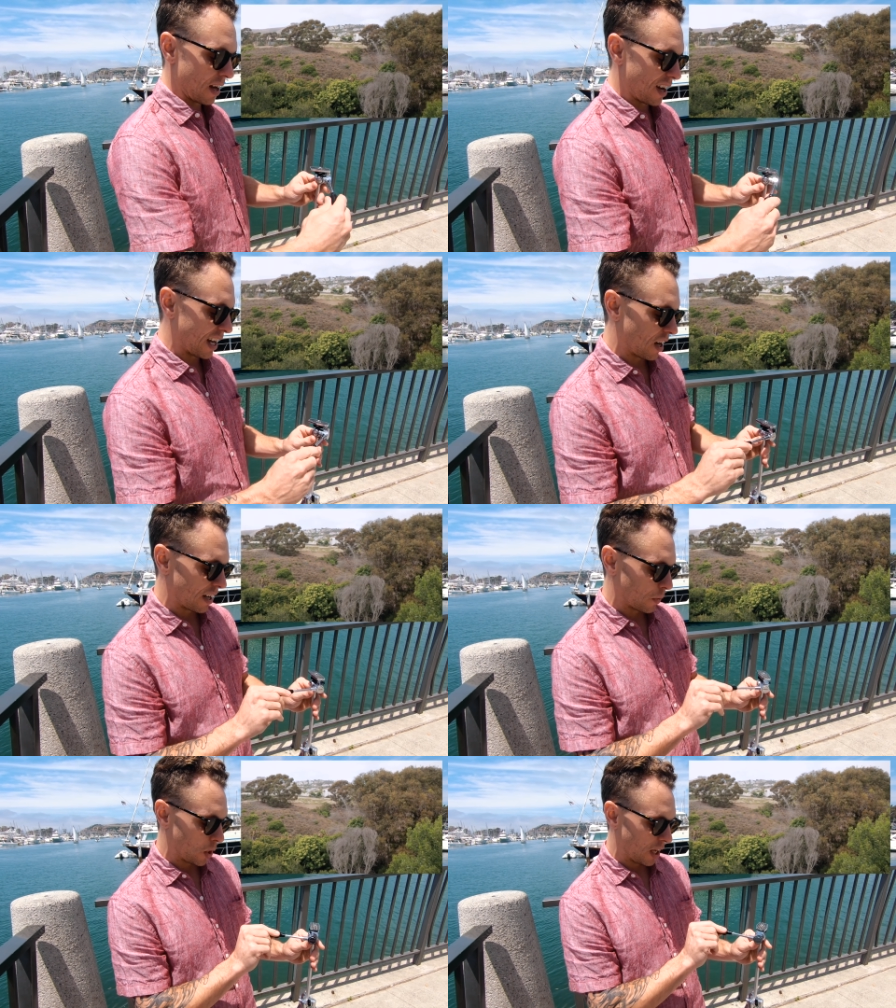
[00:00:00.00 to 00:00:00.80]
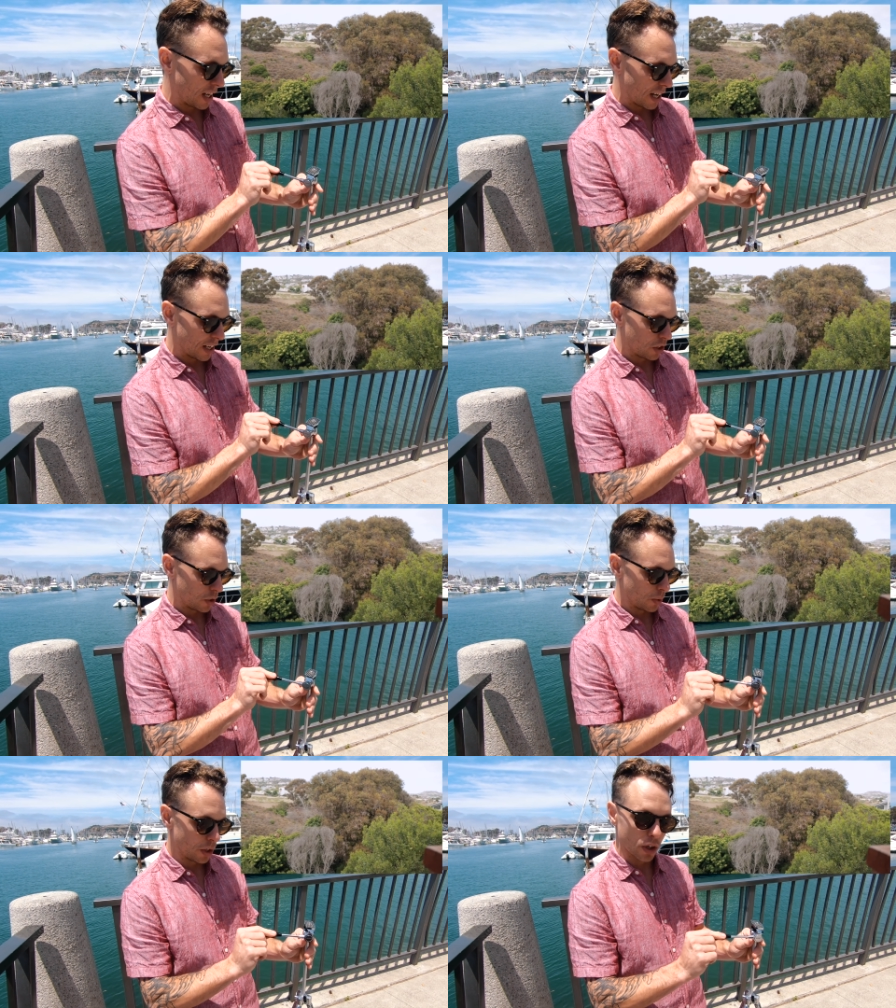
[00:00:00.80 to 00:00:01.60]
I got it thinking I could
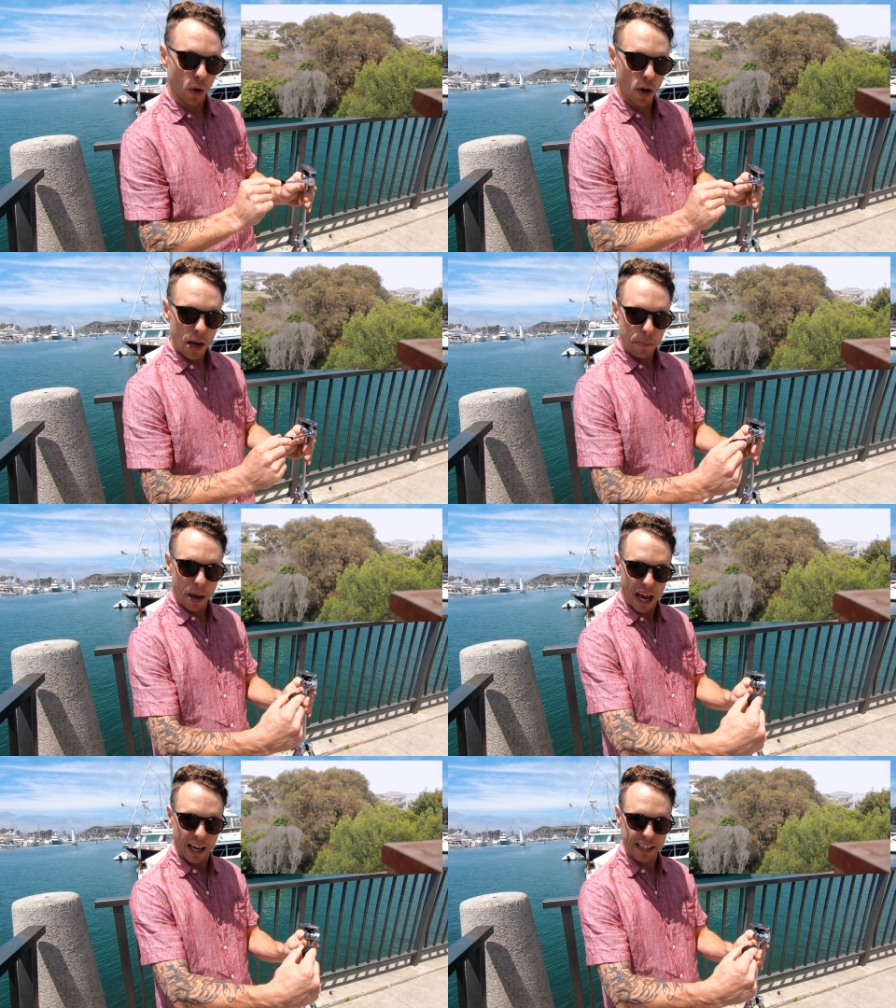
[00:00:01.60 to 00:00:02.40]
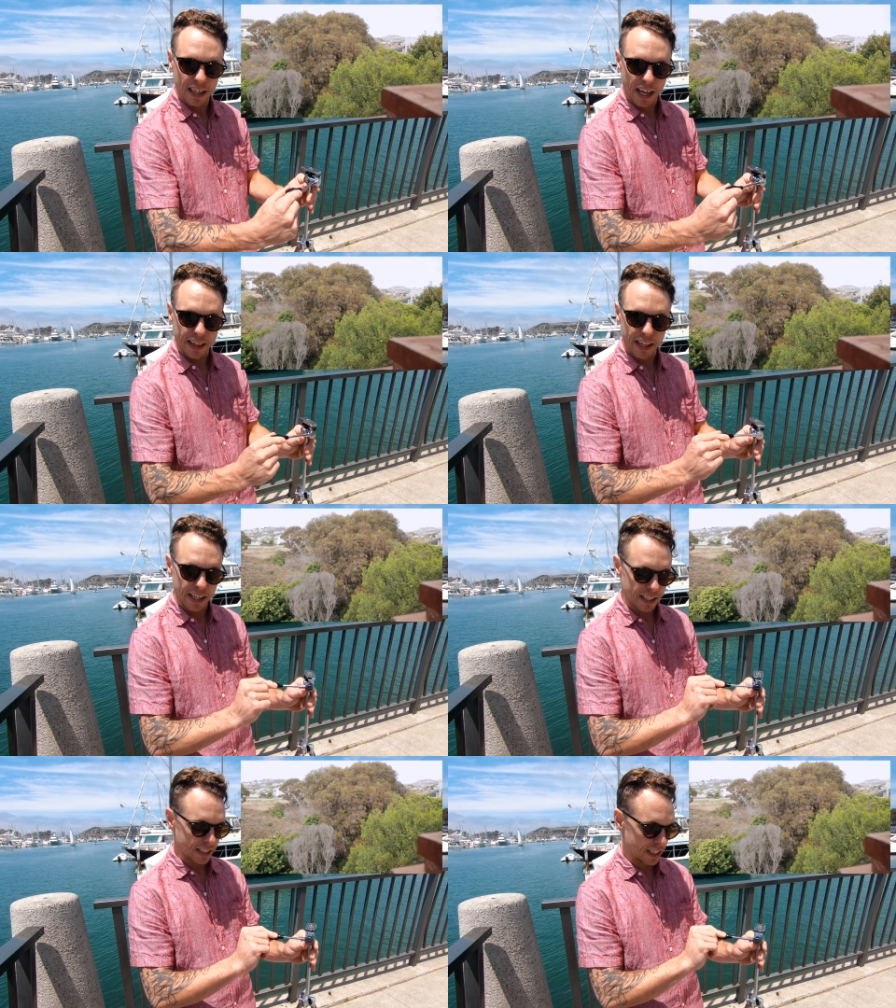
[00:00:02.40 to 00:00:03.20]
do, you know, panning like
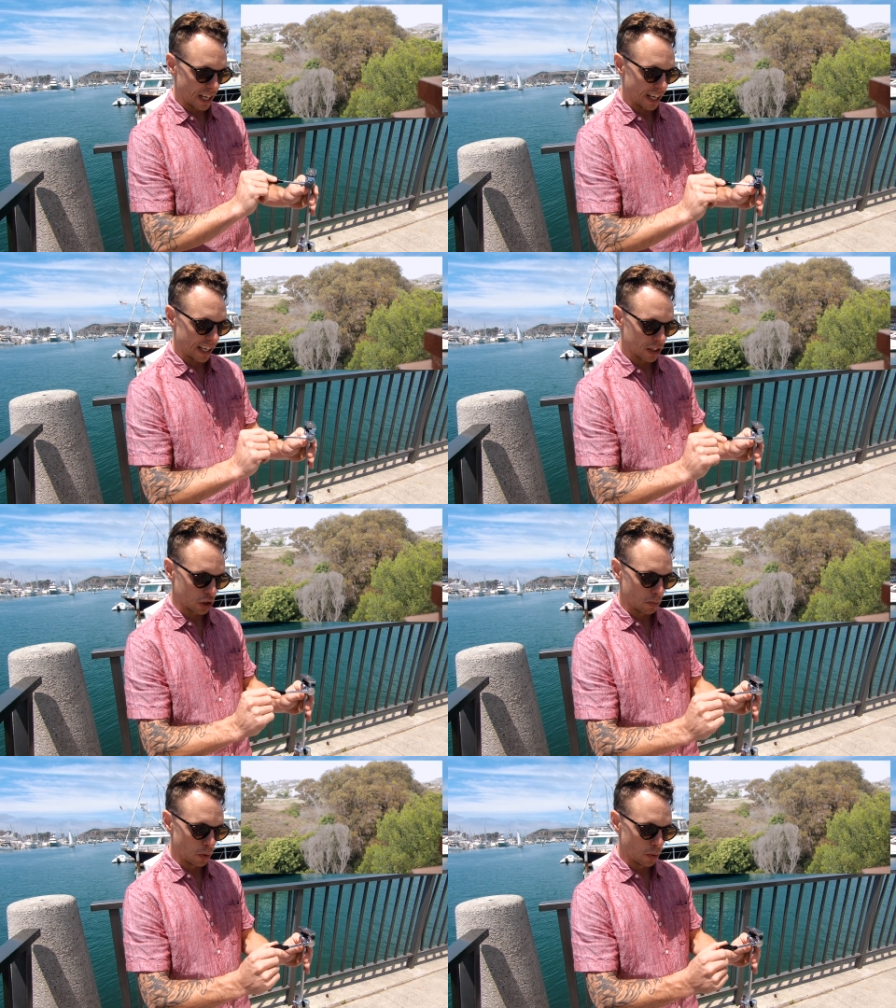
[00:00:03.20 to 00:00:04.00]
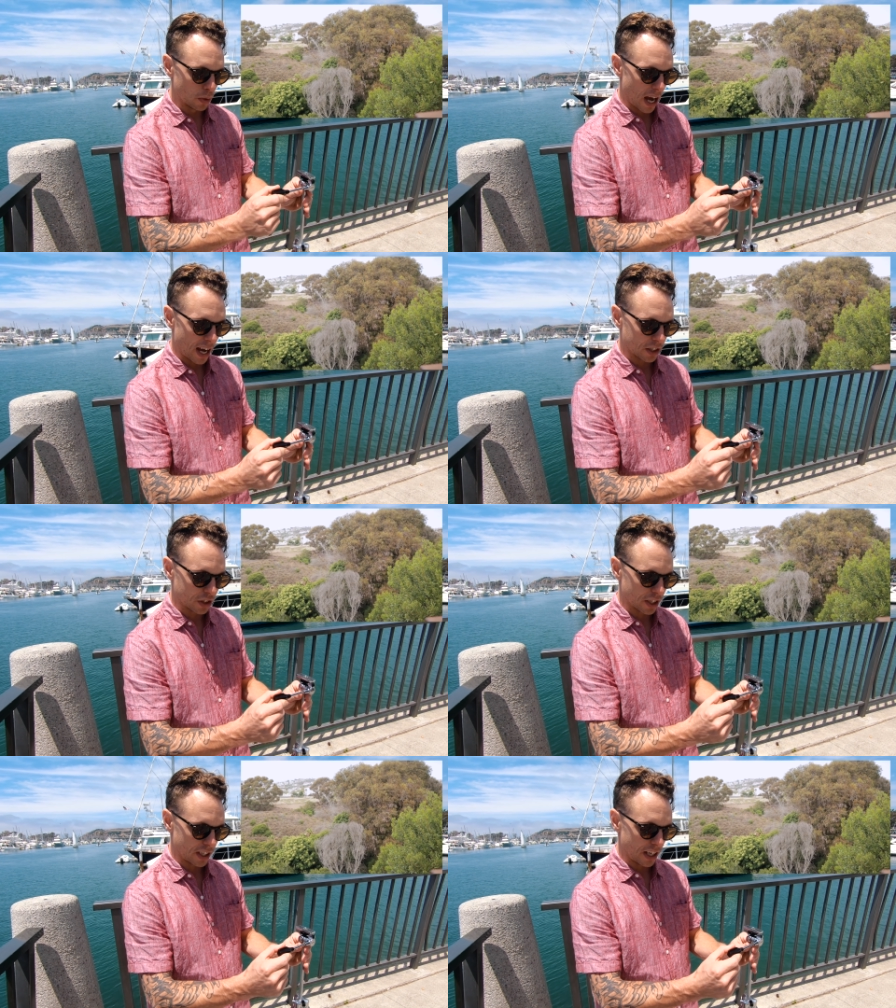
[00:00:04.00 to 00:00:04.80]
this and get smooth
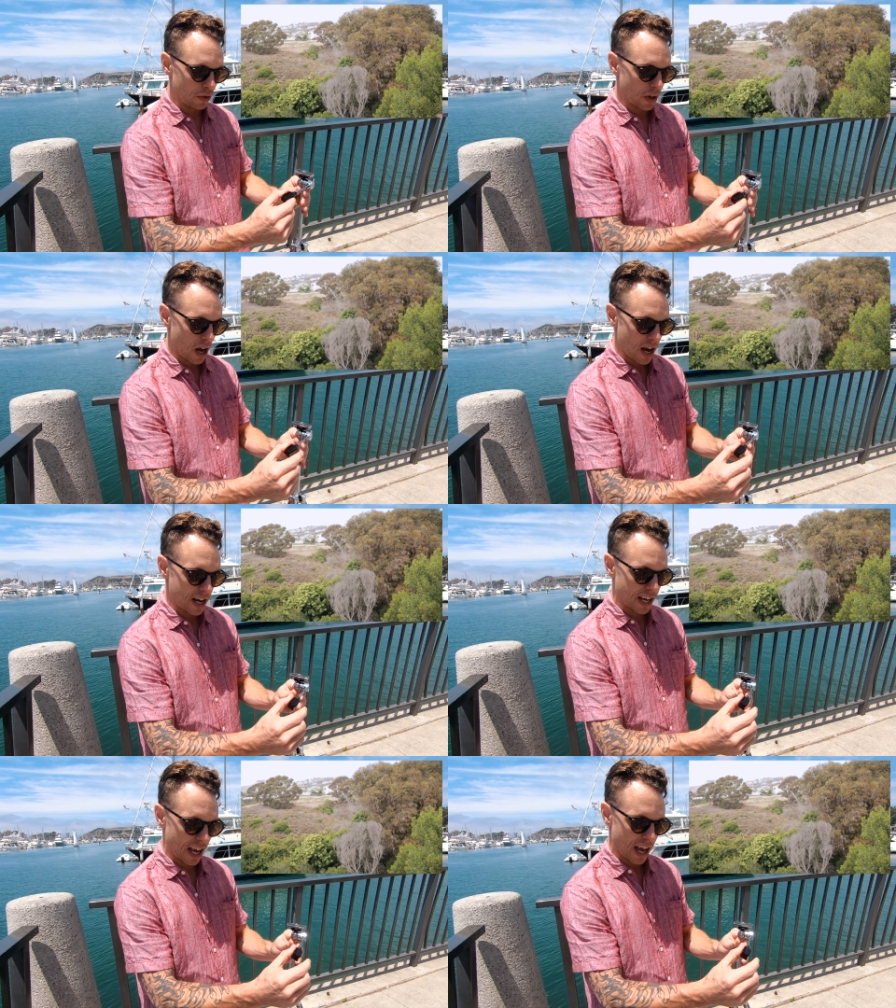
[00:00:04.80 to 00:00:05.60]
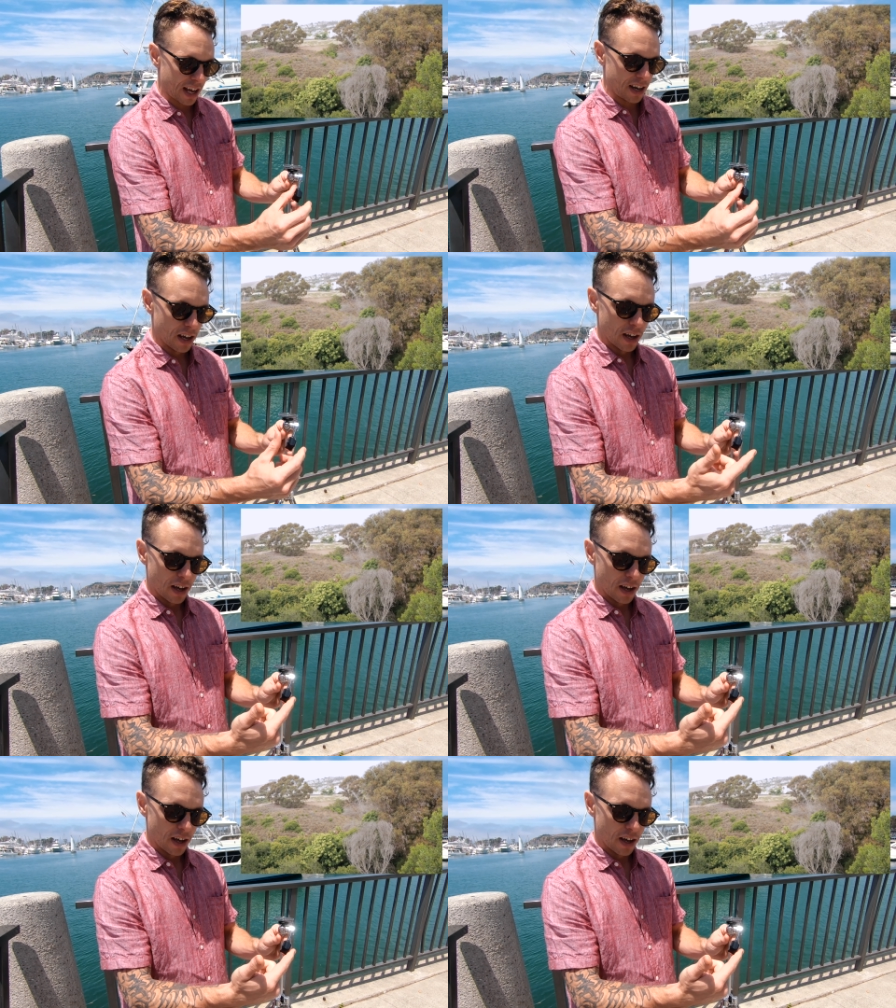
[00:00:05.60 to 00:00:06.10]
action, and you kind of can.